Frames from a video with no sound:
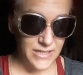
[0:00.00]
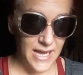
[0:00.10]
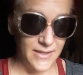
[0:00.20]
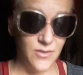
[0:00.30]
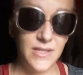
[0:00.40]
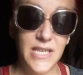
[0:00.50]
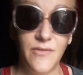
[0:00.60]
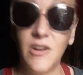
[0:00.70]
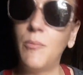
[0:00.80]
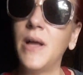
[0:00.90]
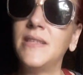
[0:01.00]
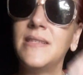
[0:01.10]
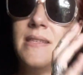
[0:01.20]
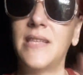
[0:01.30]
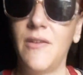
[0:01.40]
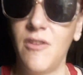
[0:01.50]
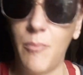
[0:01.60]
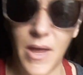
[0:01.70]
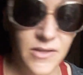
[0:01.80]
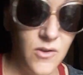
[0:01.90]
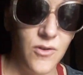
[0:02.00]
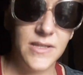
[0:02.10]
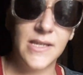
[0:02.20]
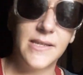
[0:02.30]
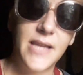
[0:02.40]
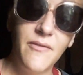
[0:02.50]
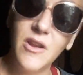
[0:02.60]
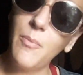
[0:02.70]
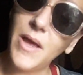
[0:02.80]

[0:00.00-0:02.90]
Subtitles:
is that? So the Seven of Buds is the Seven of Pentacles. And the Seven of